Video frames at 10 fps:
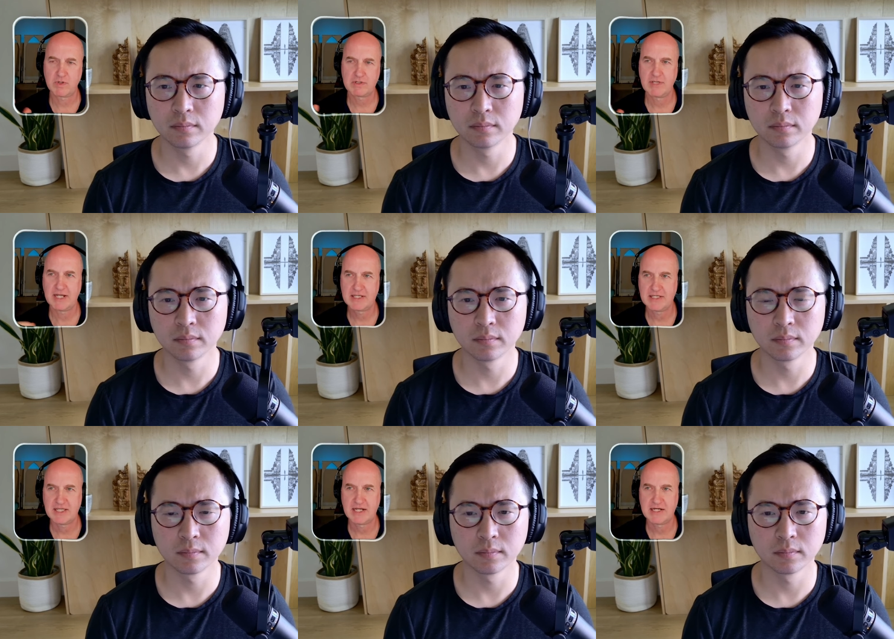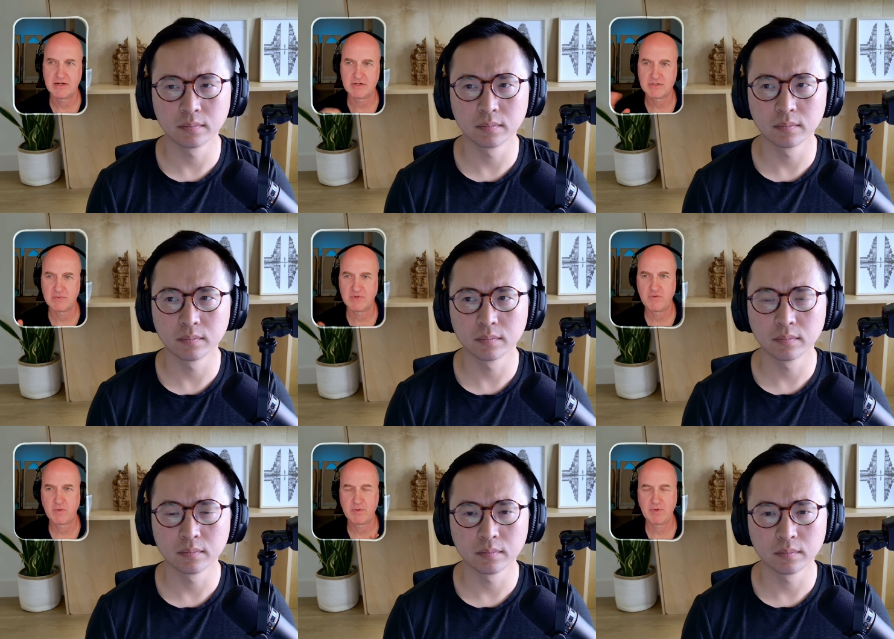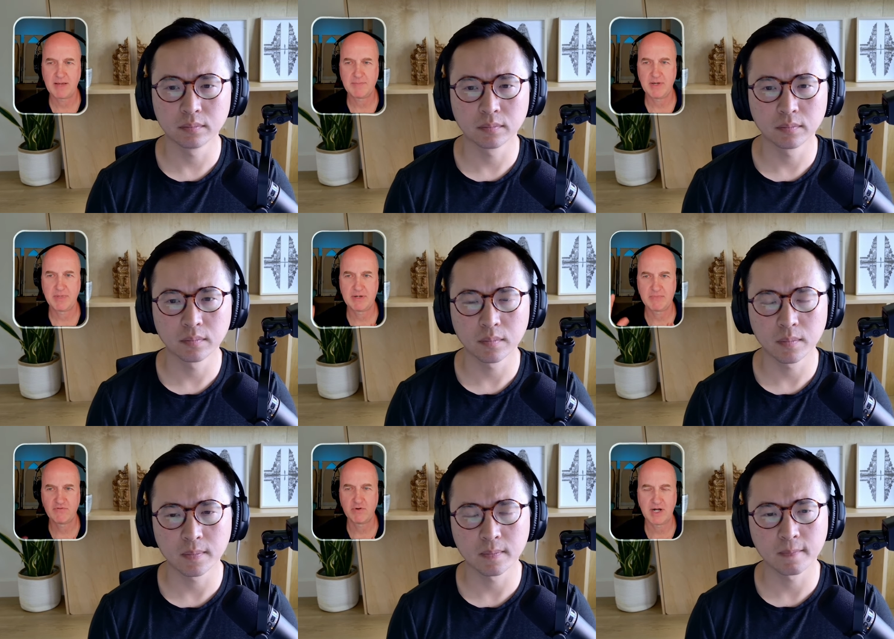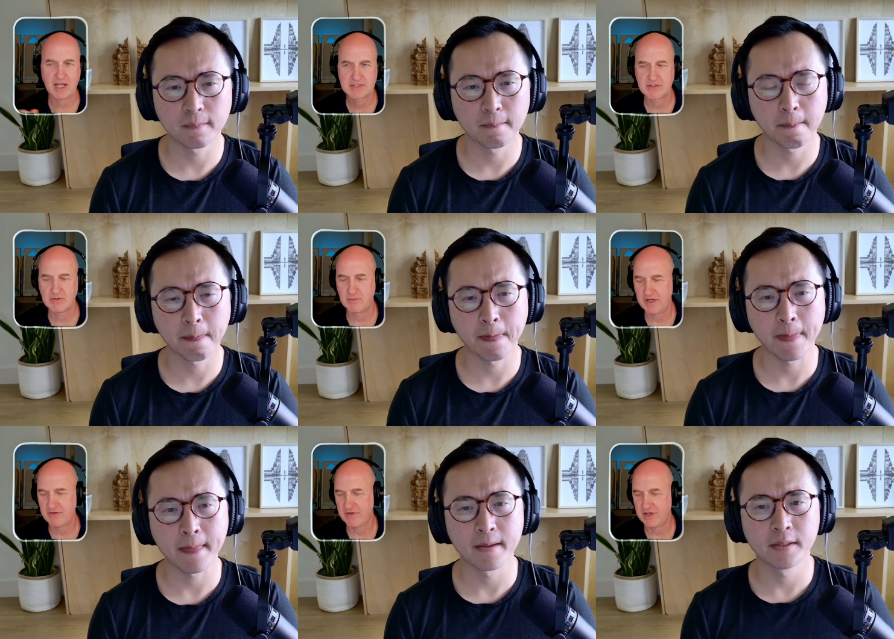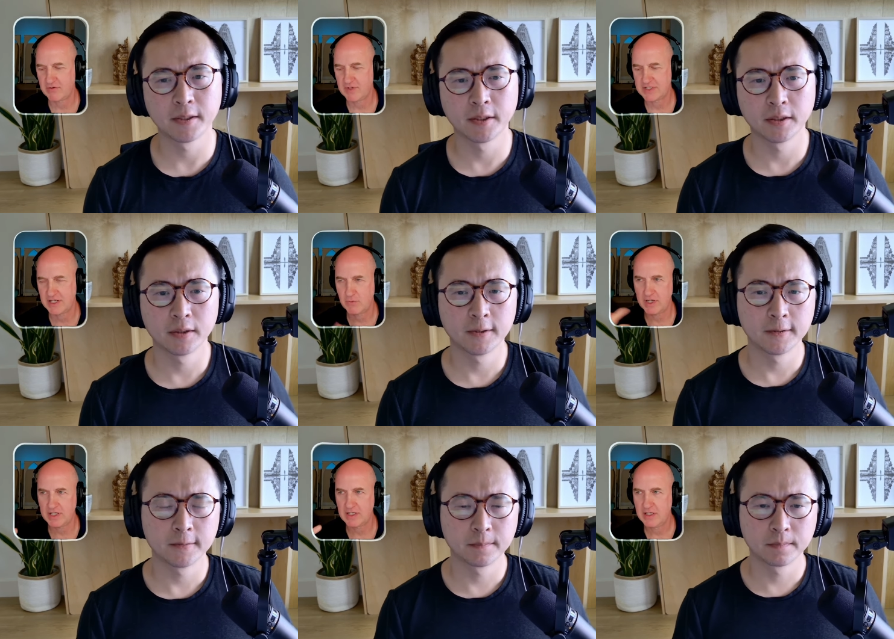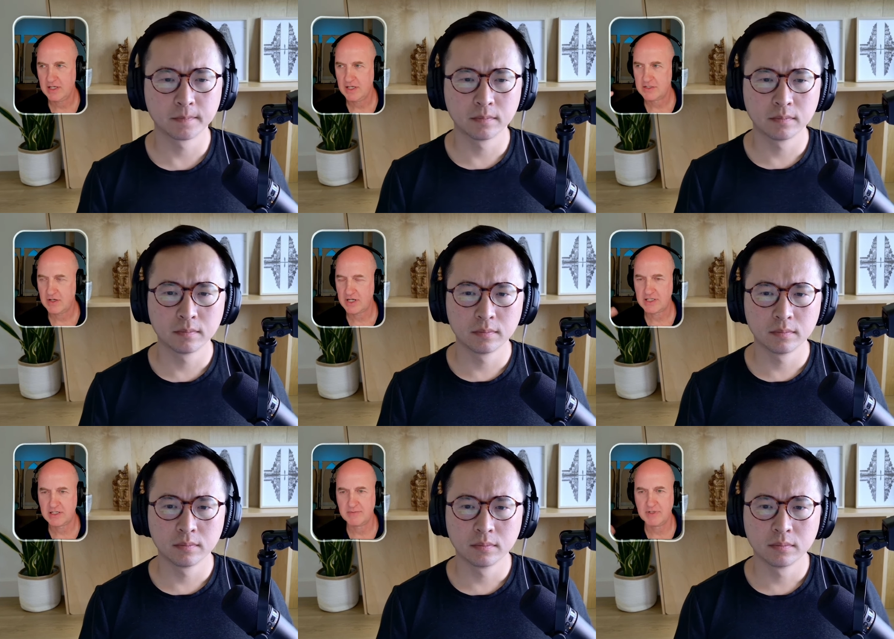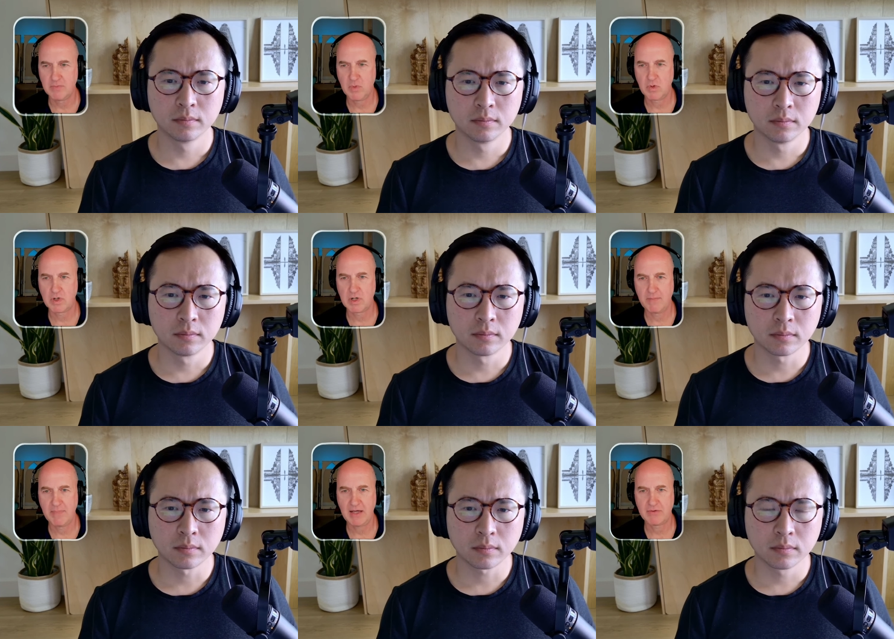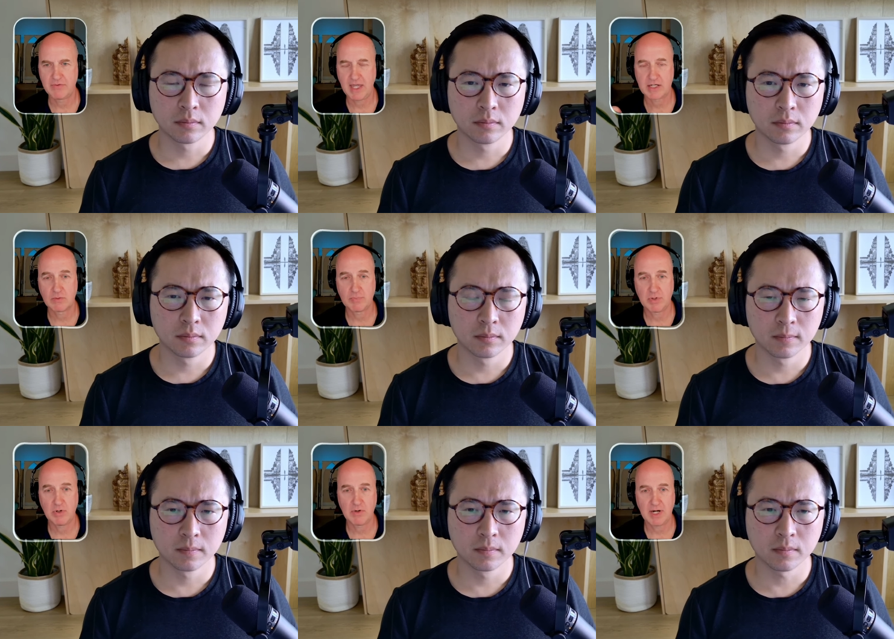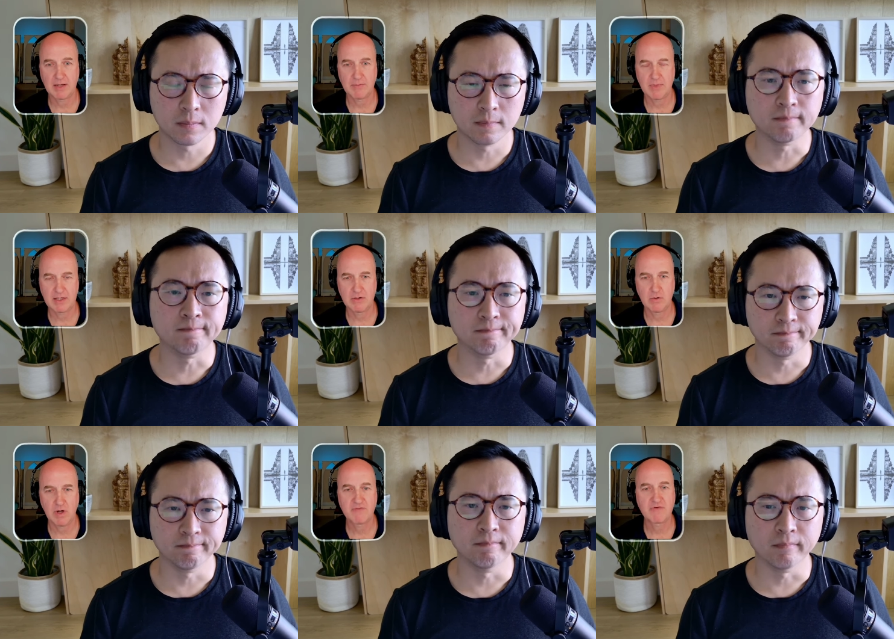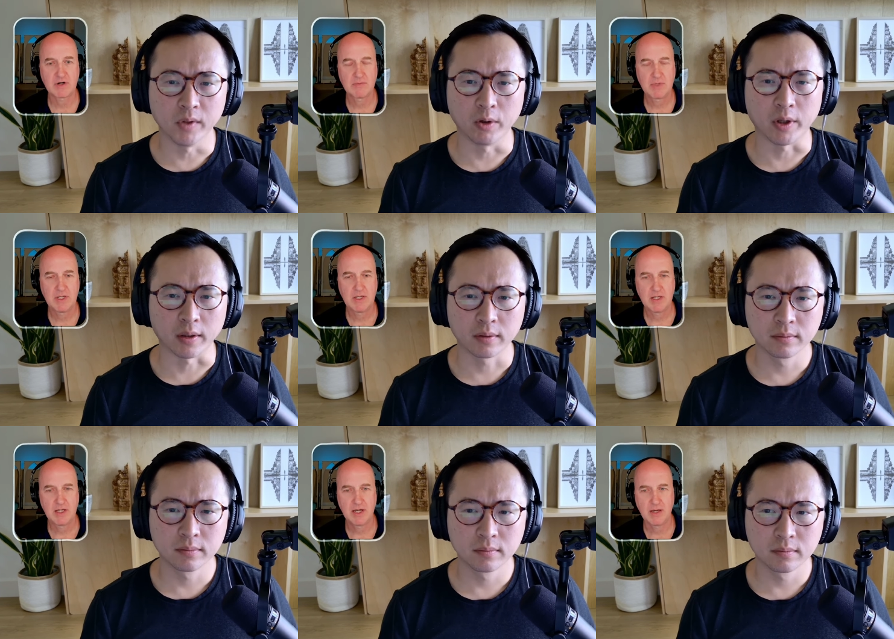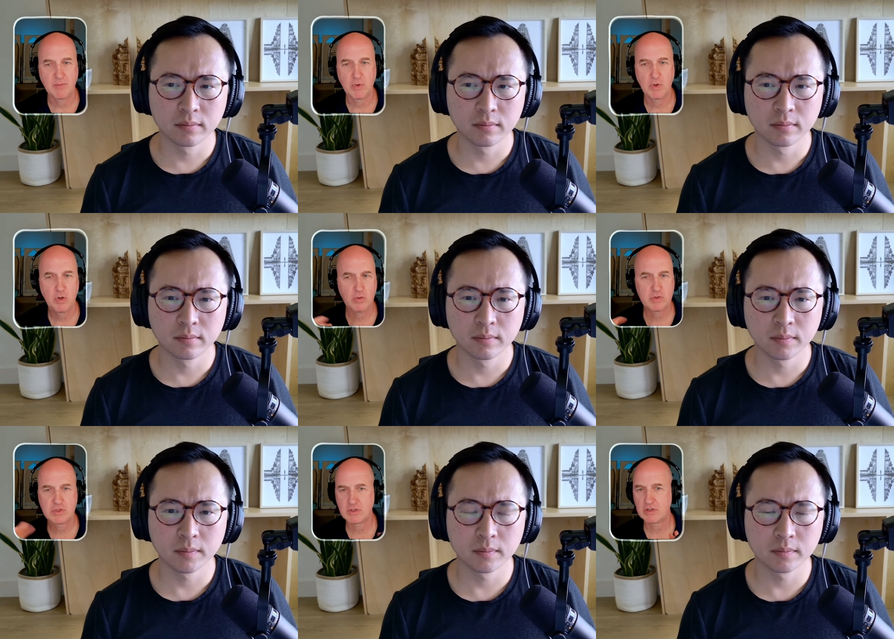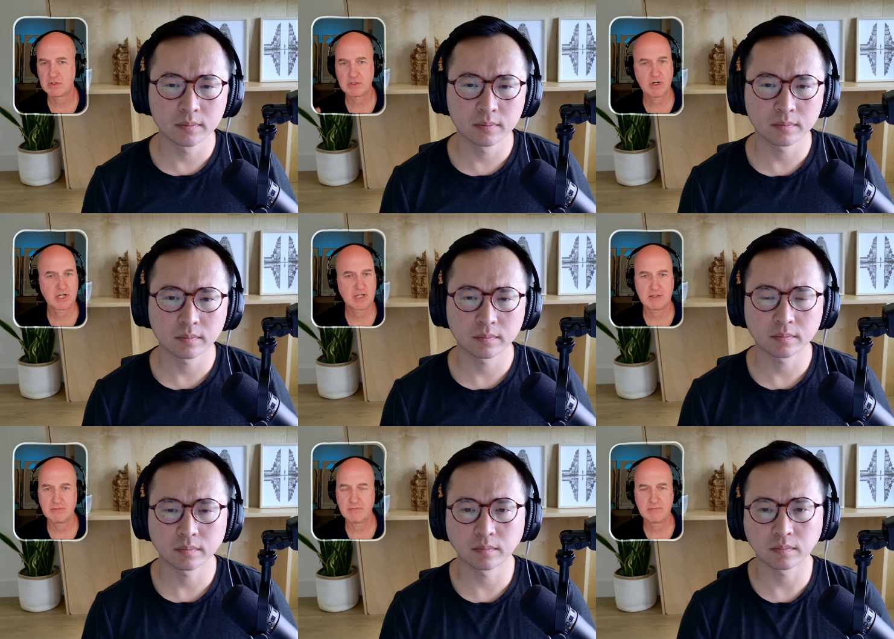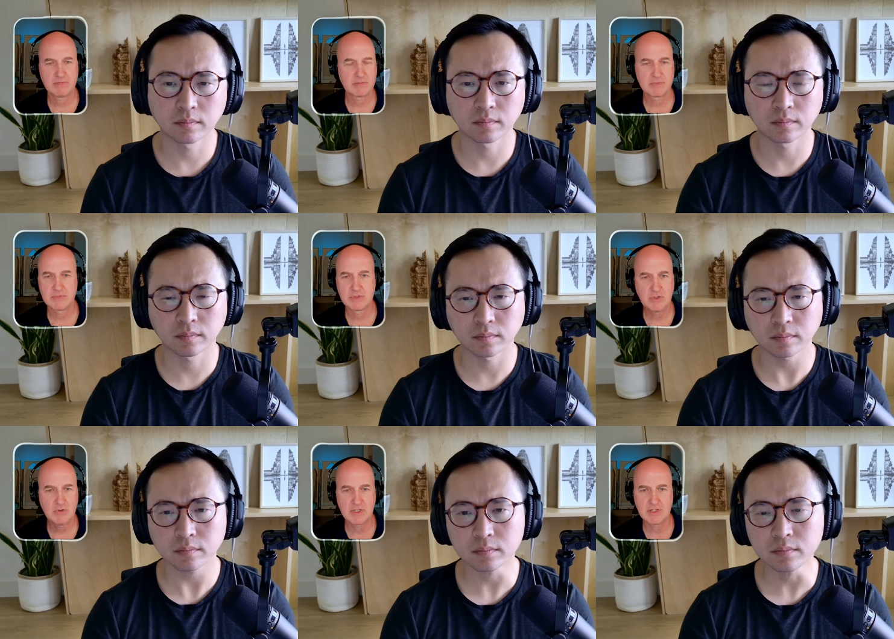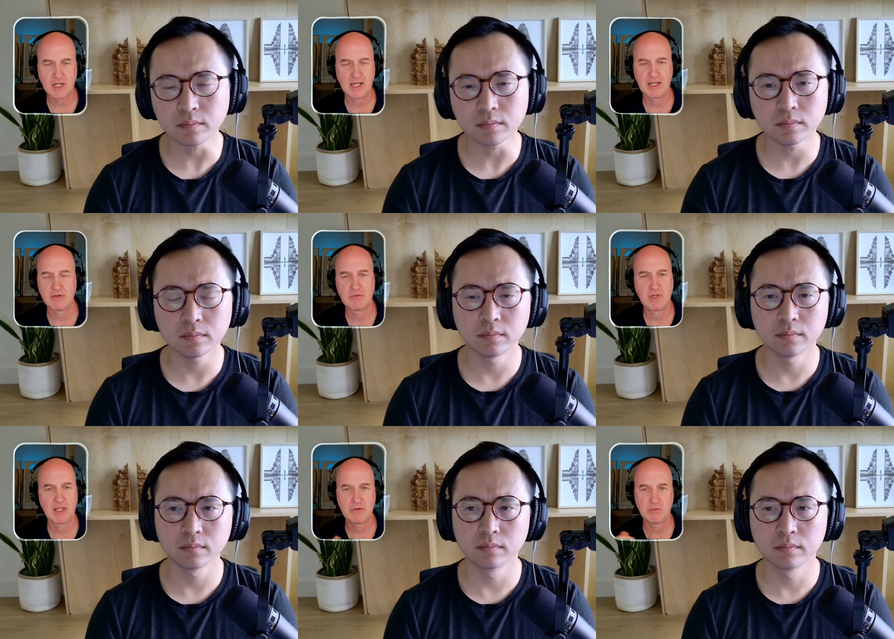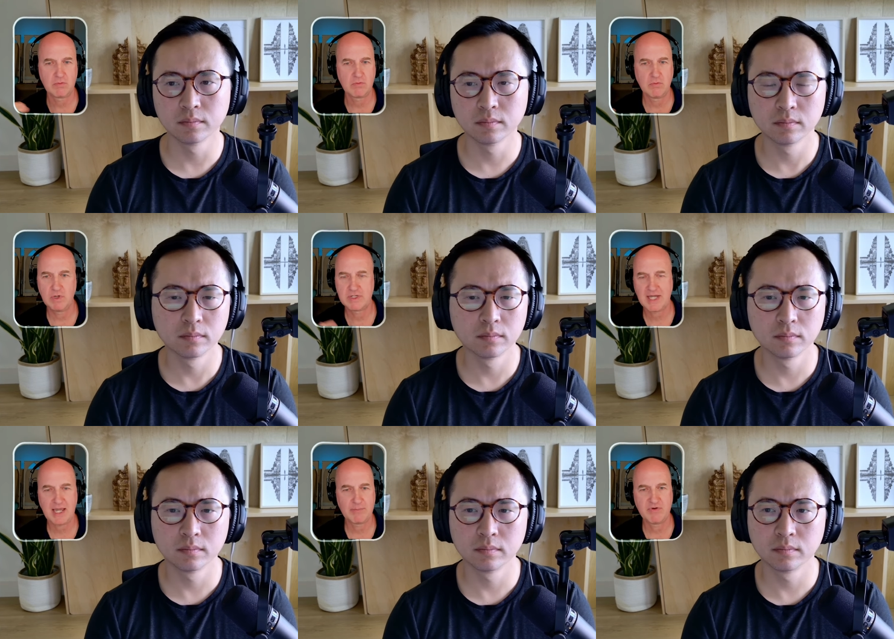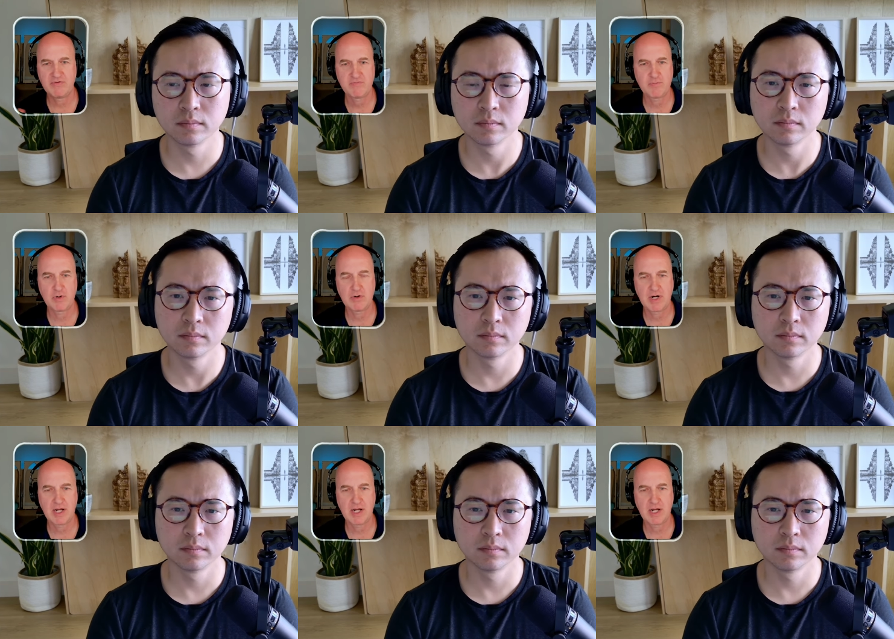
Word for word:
Speaker 1: before we wrap up and before I ask you my final question, I want to talk a little bit more about the actual program that you offer. Um, who okay. is your target student, and and what type of program are you presenting?